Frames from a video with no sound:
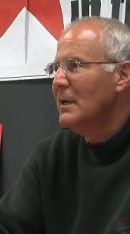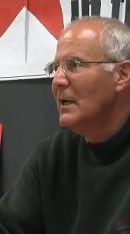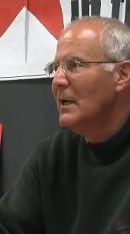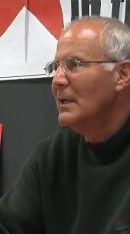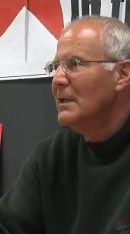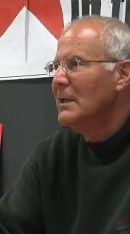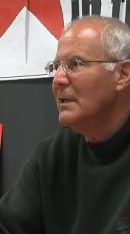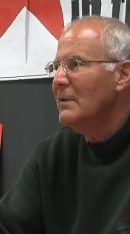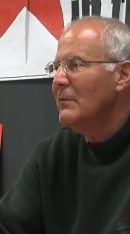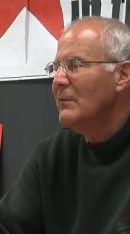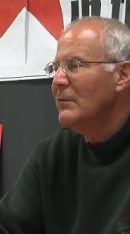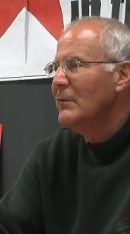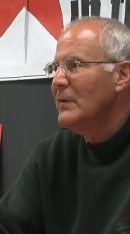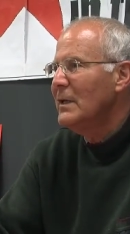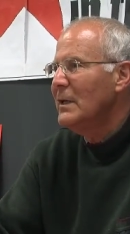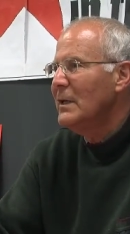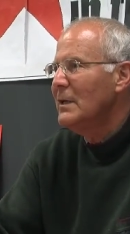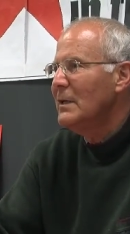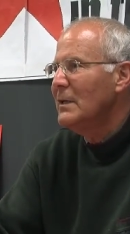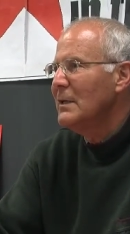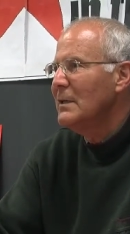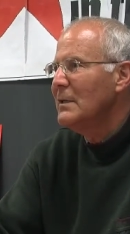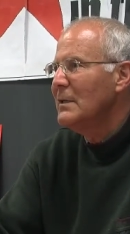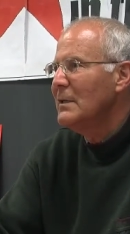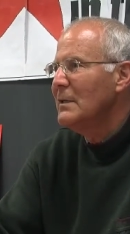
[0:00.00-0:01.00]
And they
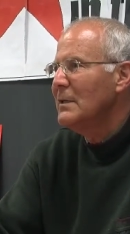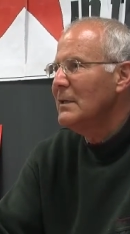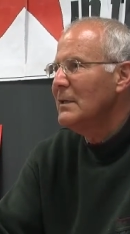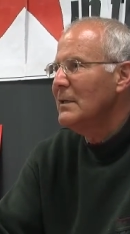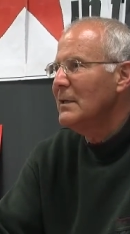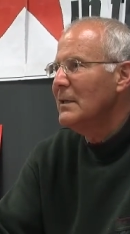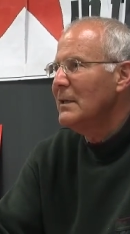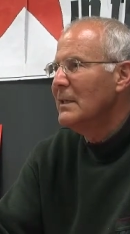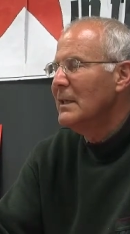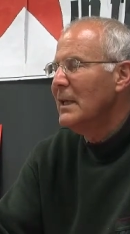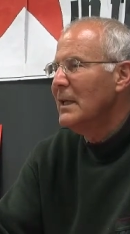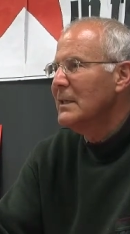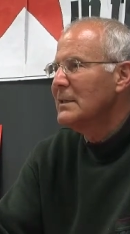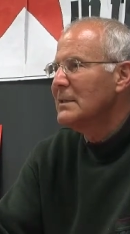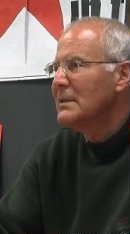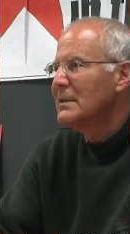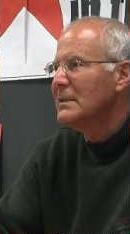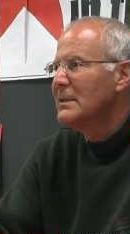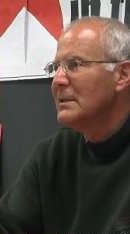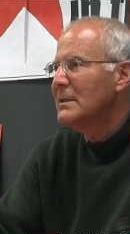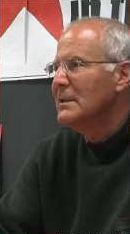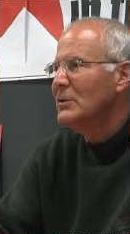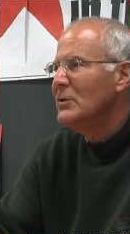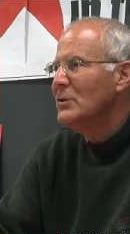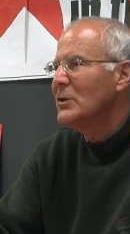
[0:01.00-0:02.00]
feel that
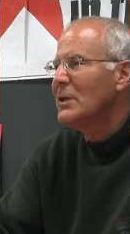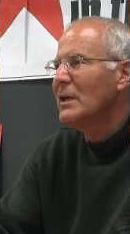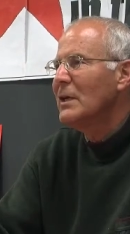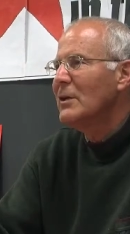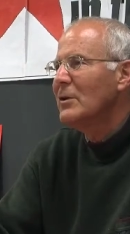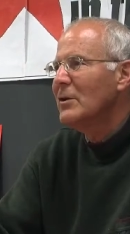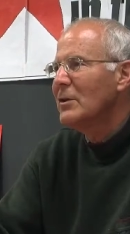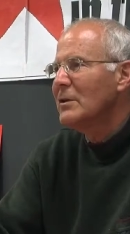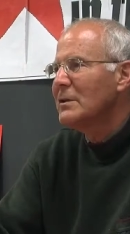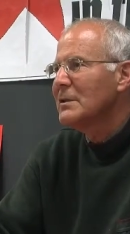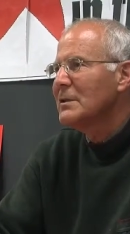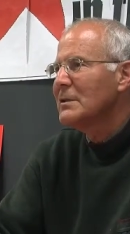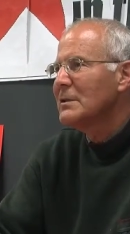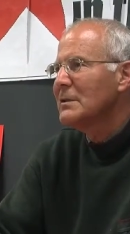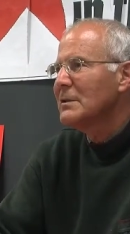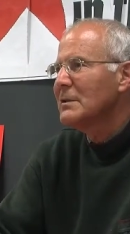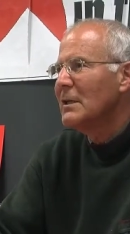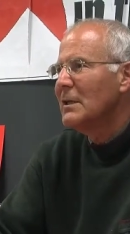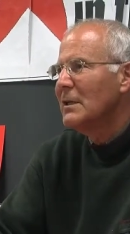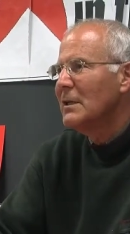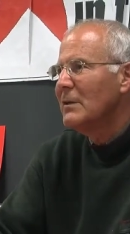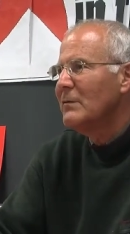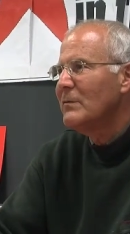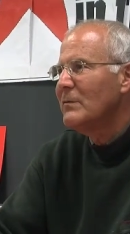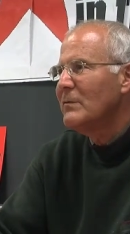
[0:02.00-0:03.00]
you cannot
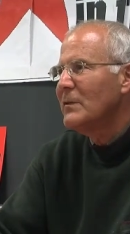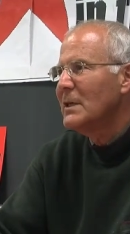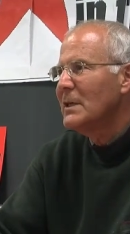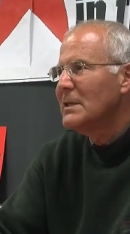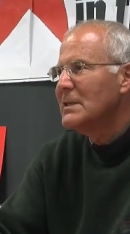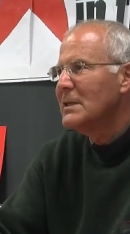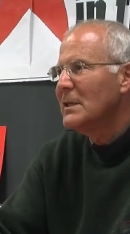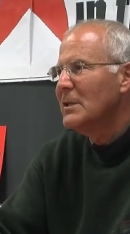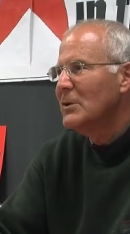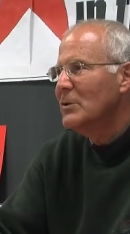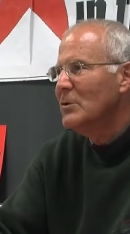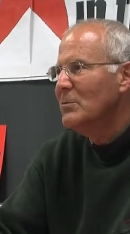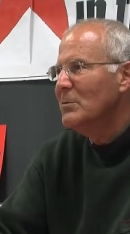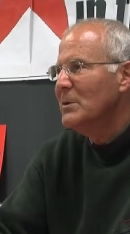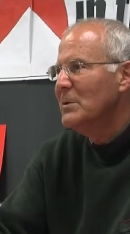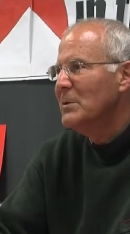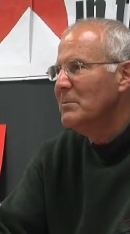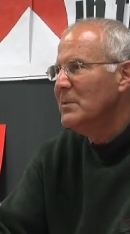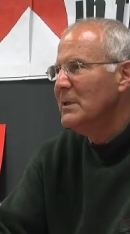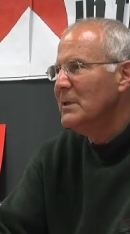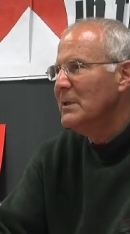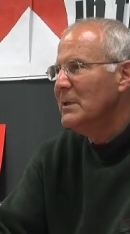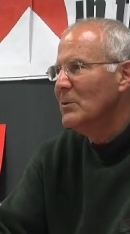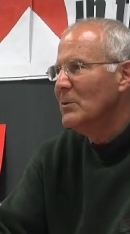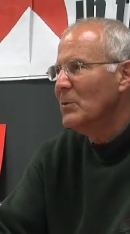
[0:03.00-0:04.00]
live as a human
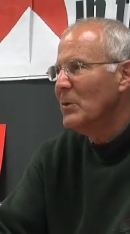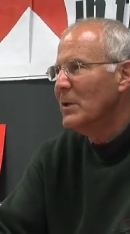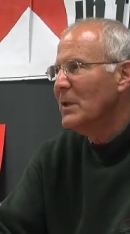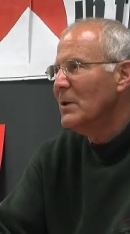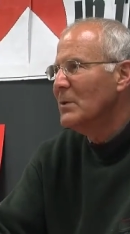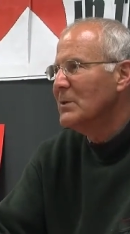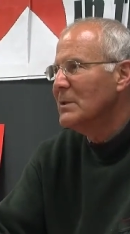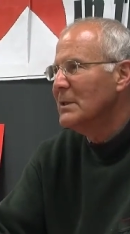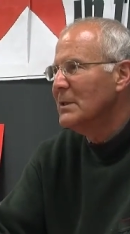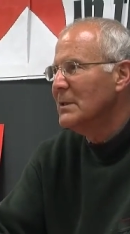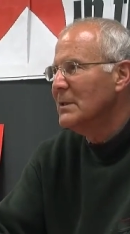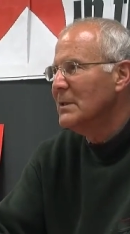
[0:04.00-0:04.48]
being without